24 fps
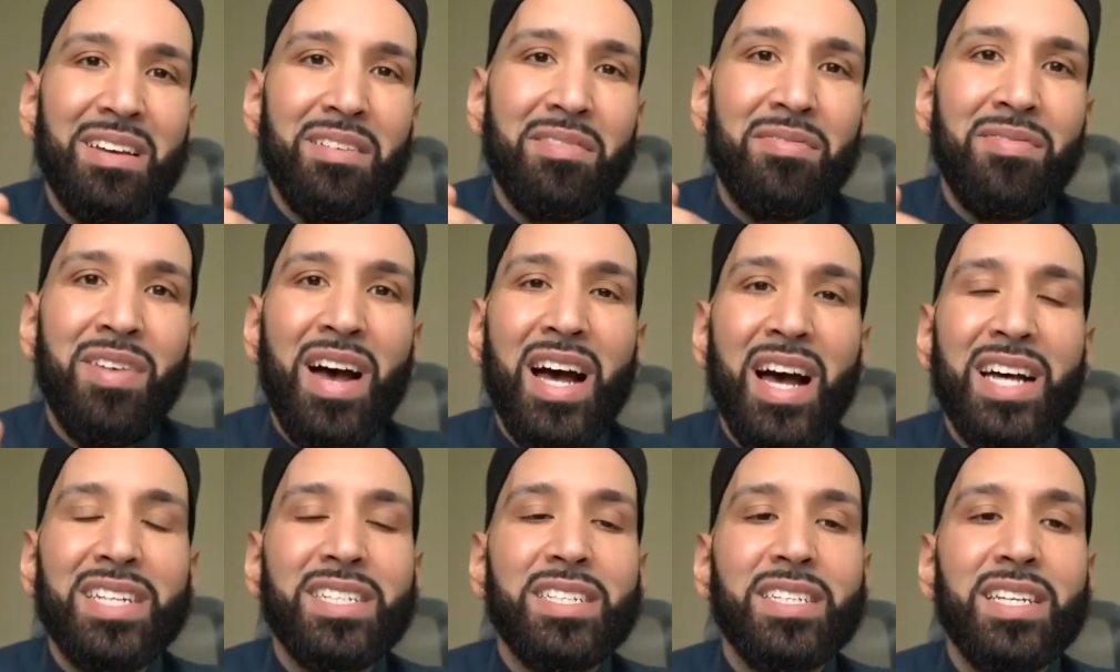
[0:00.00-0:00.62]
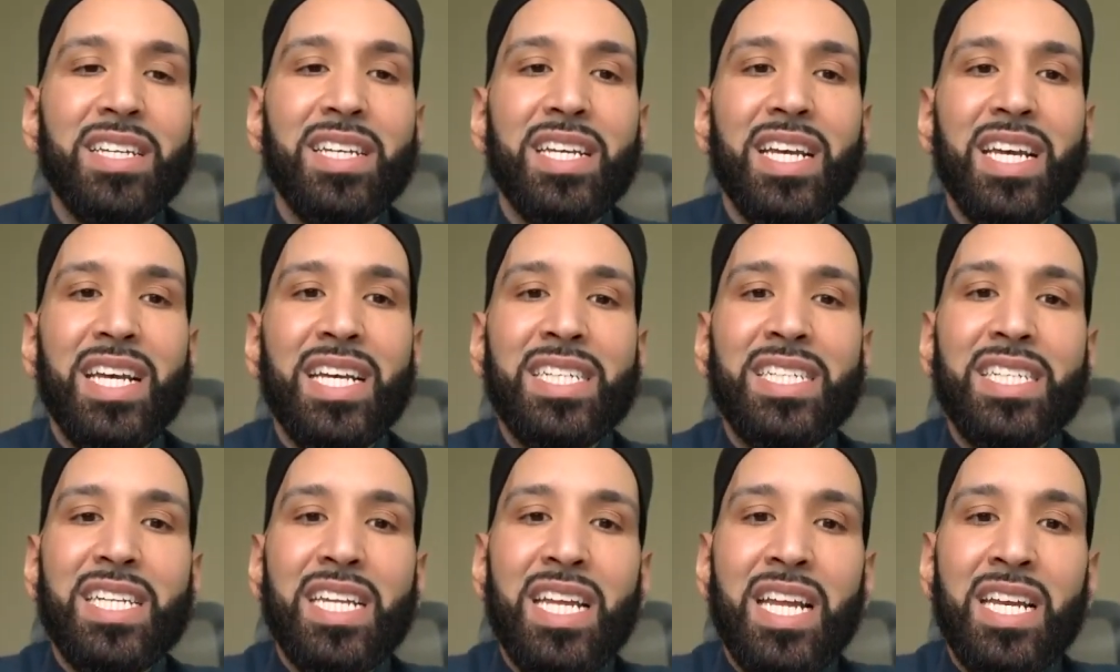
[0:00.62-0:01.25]
Fasting
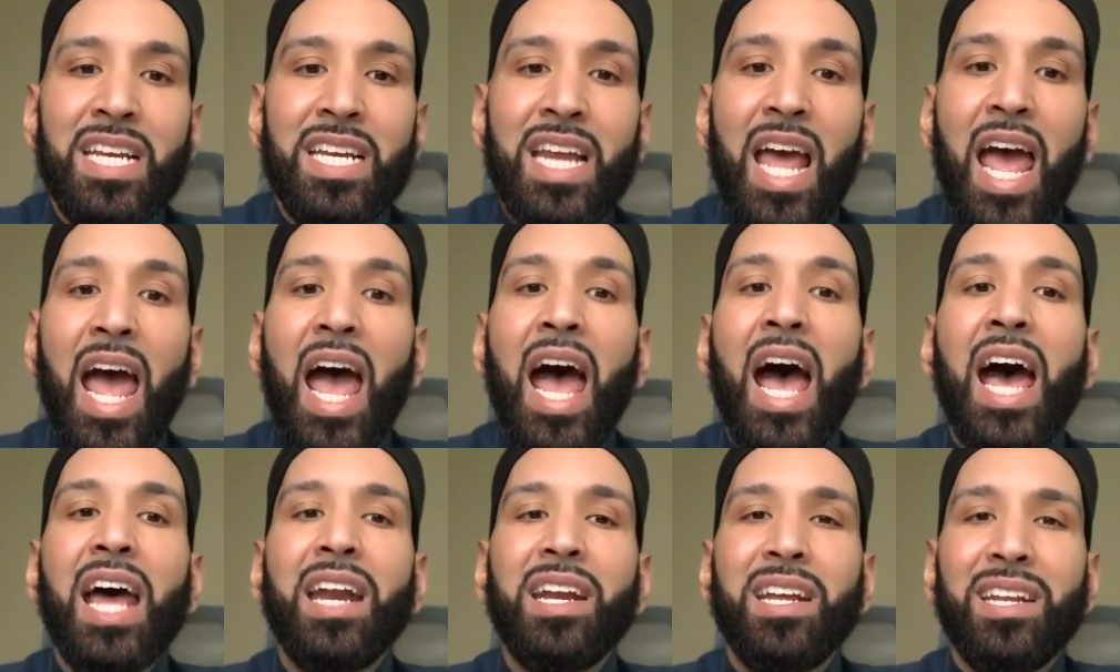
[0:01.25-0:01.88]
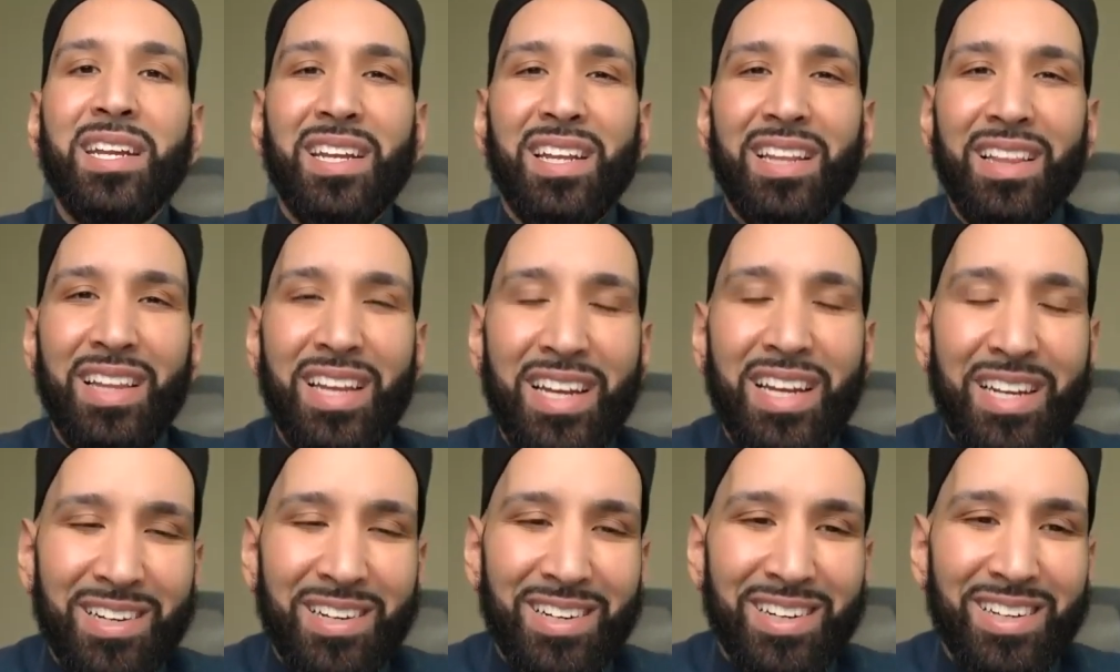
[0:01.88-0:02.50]
is an added
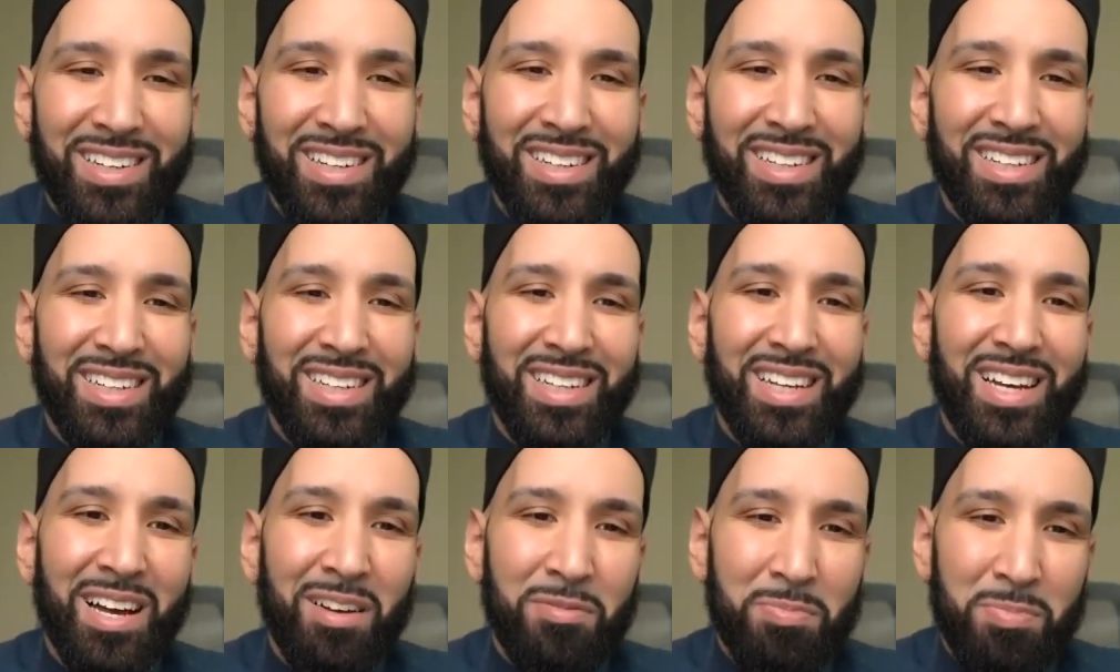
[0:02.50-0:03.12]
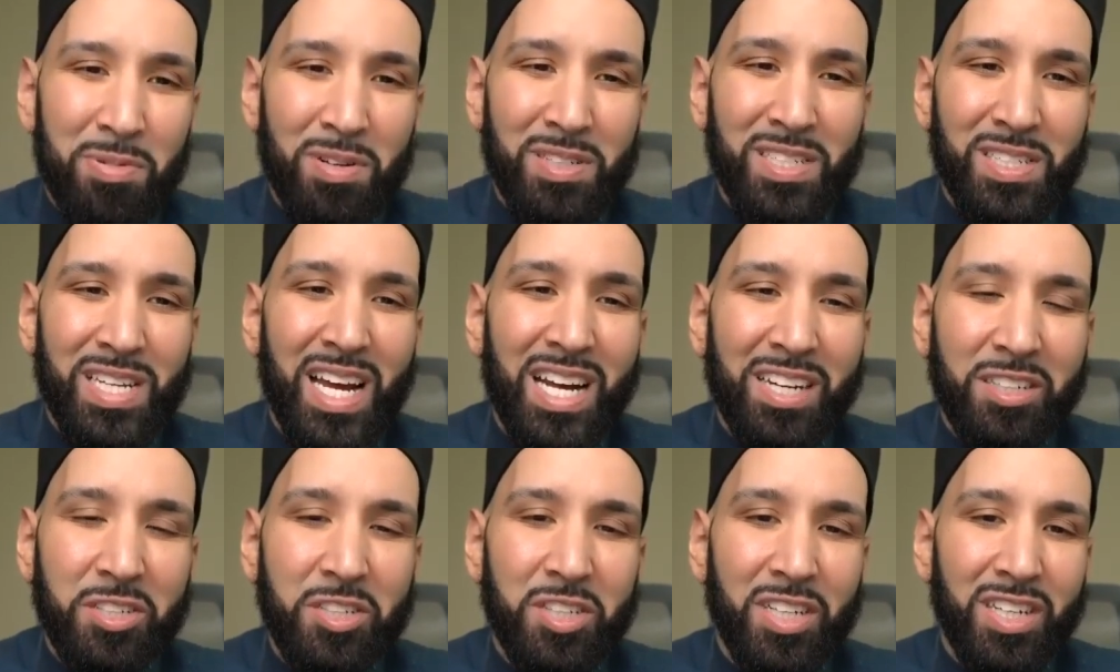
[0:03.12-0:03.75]
layer of
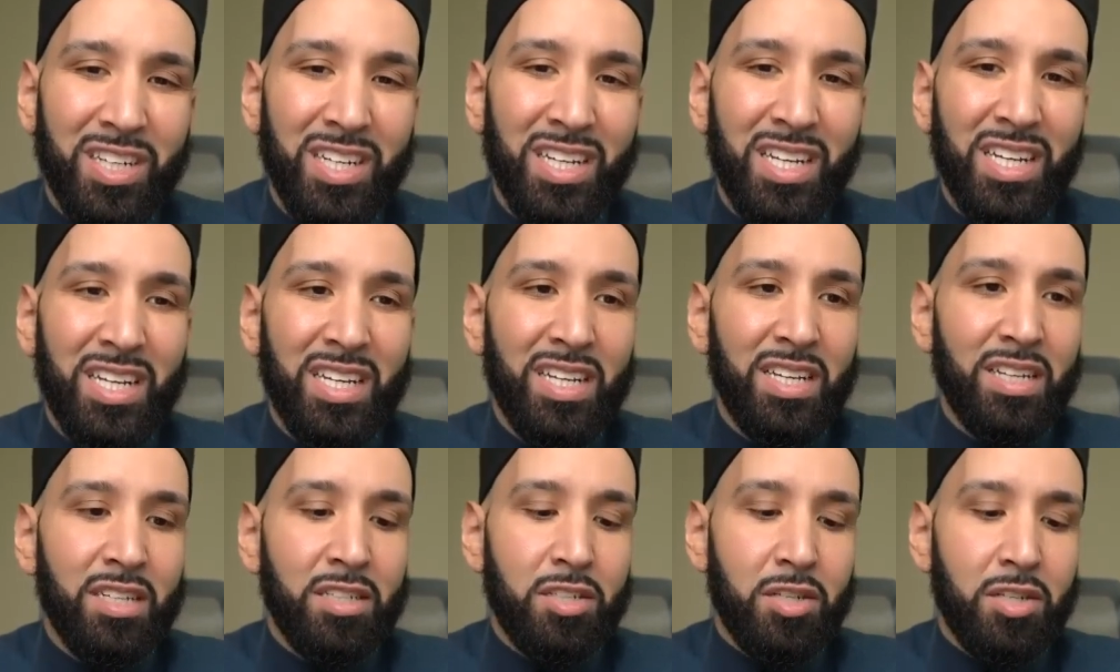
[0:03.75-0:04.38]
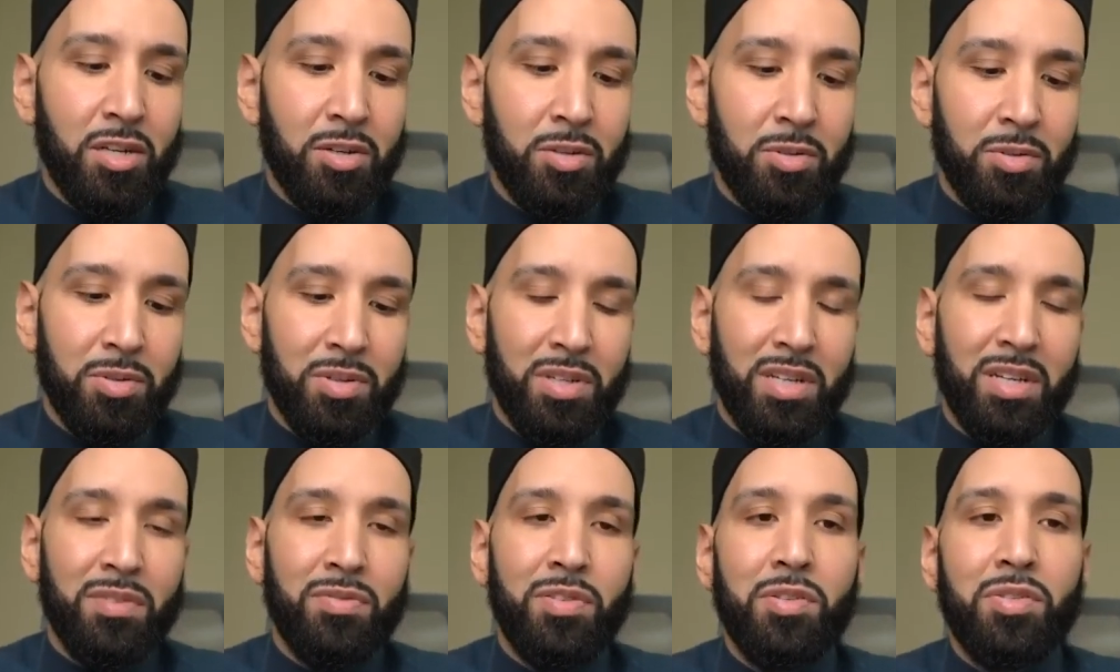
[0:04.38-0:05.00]
protection. So
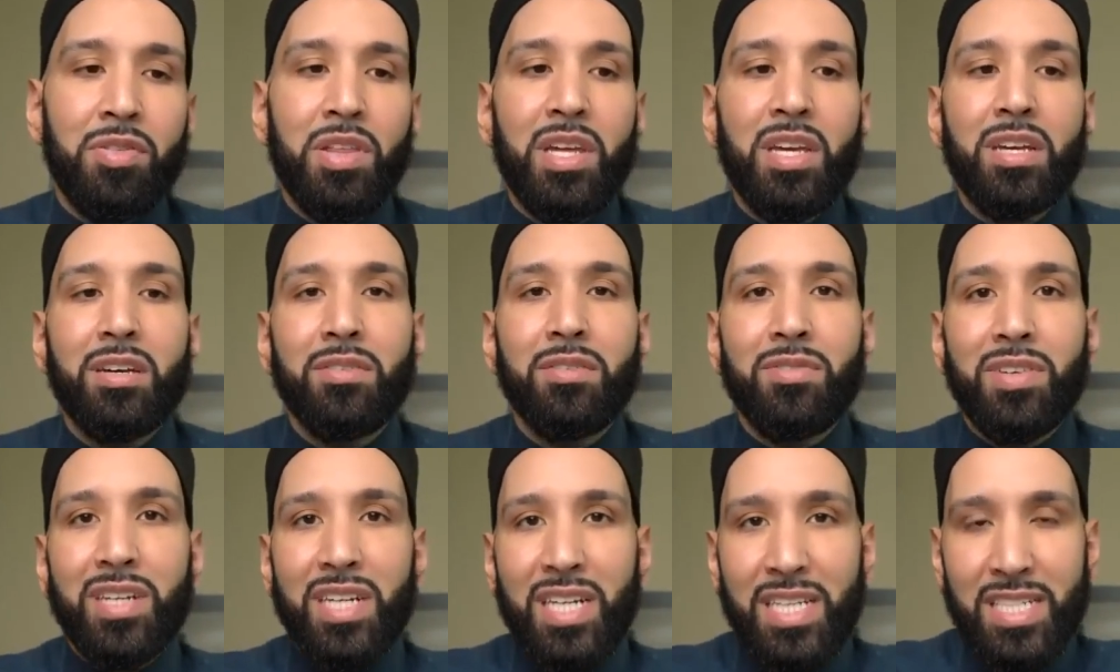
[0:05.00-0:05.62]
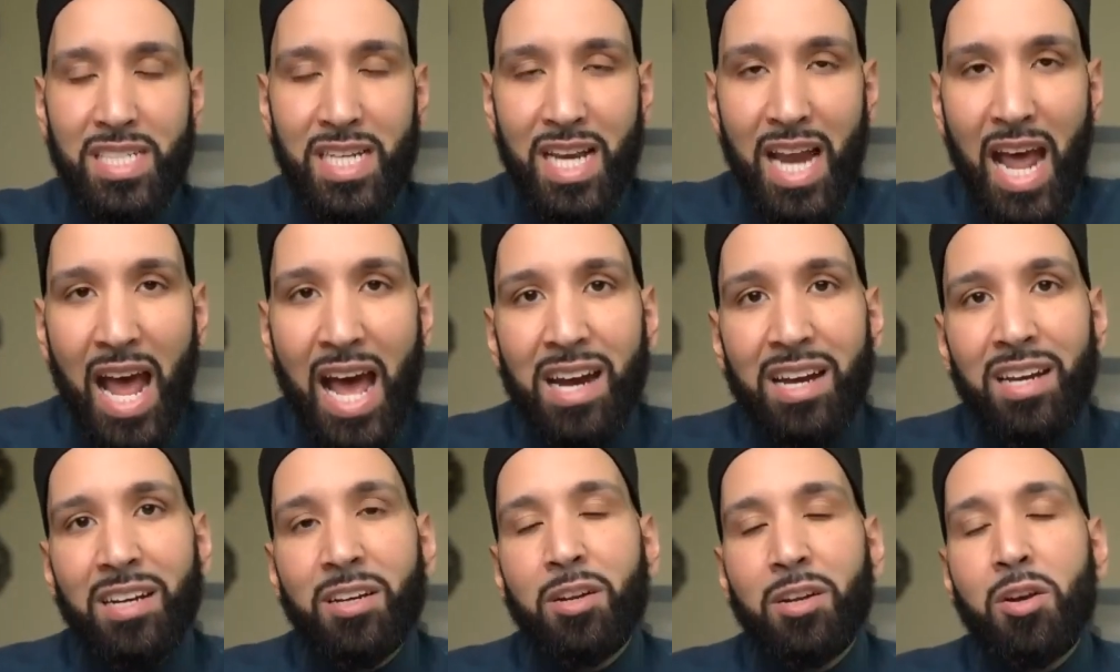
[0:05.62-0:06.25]
if you think of it, it's an
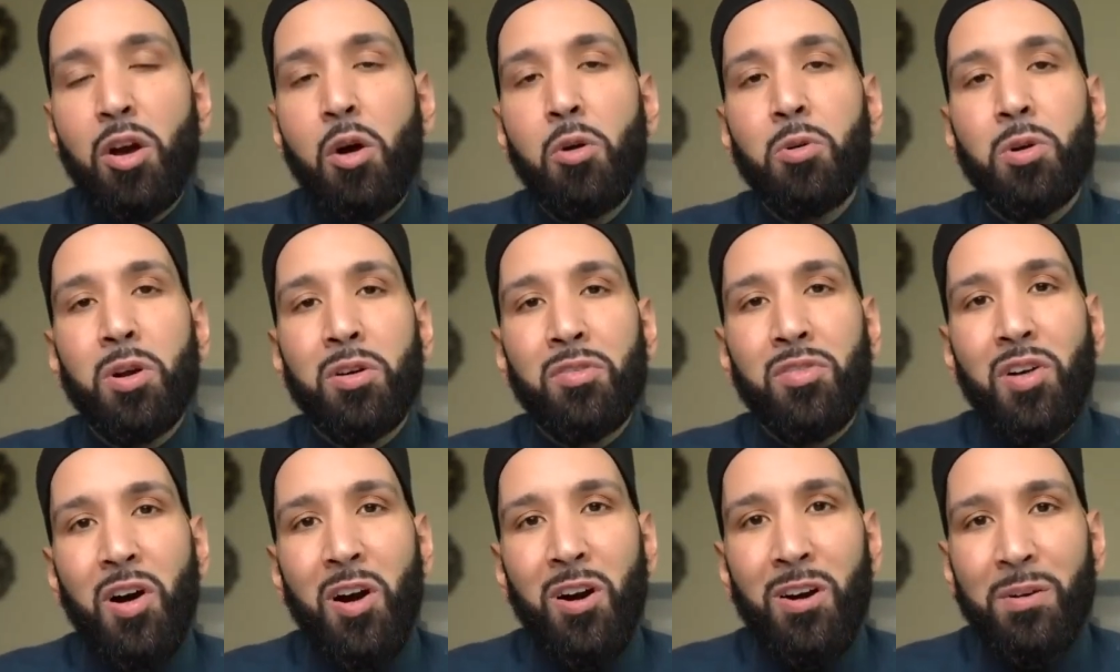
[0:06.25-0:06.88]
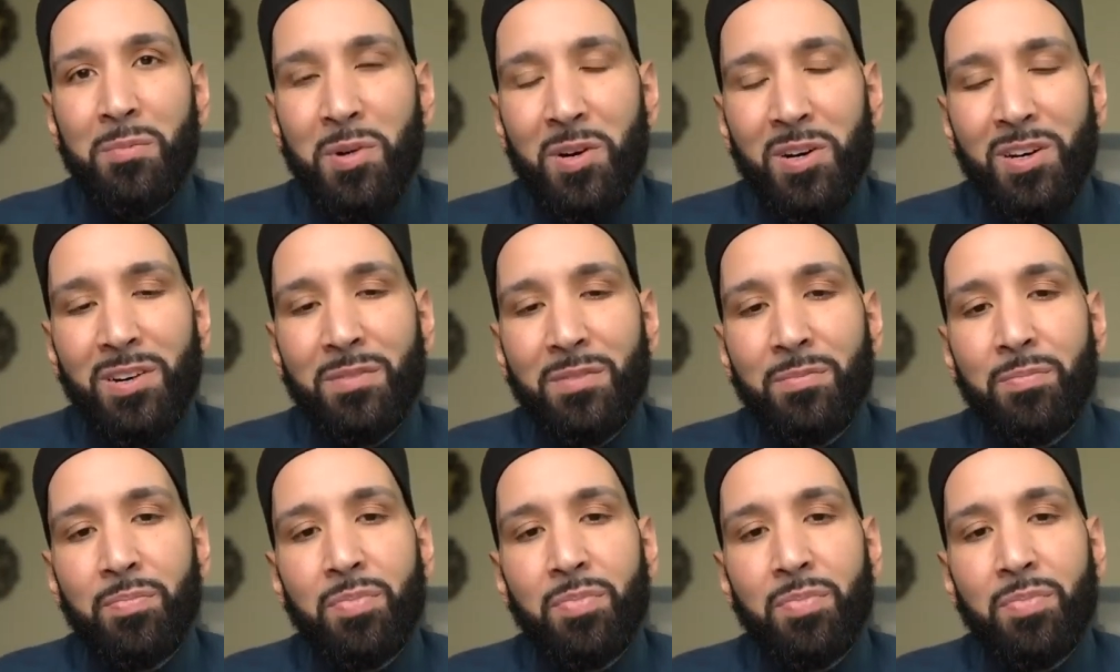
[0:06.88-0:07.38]
added coat of armor.